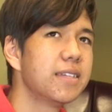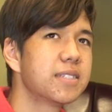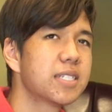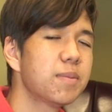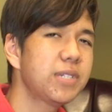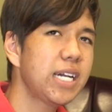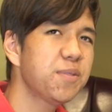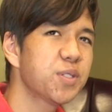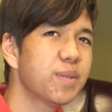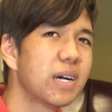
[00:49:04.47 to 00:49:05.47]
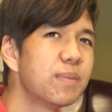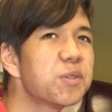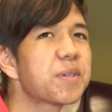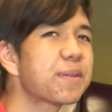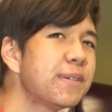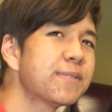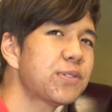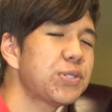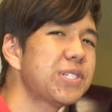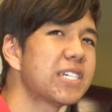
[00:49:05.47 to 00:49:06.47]
Sometimes my mom will make me
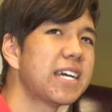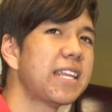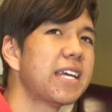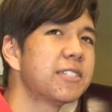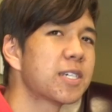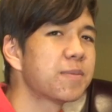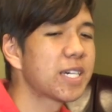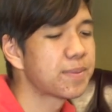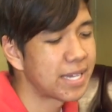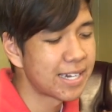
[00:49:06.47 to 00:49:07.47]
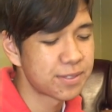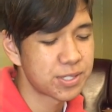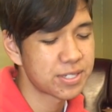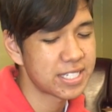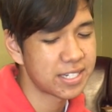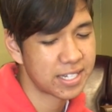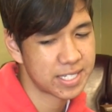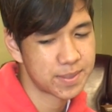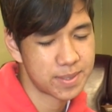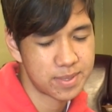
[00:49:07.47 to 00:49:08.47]
food, and then sometimes I have to do it
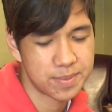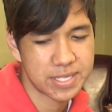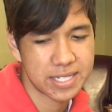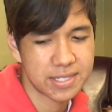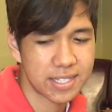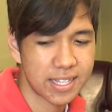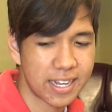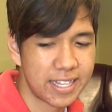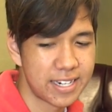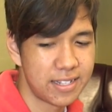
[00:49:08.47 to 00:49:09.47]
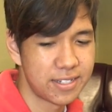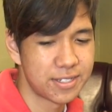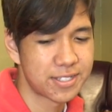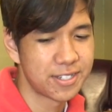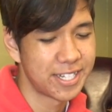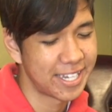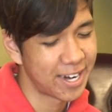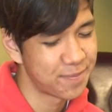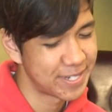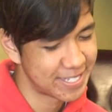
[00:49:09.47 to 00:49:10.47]
because my mom says that I need to learn to start taking
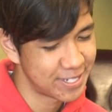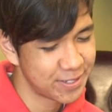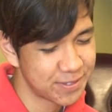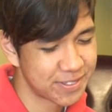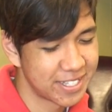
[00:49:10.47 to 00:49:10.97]
care of myself.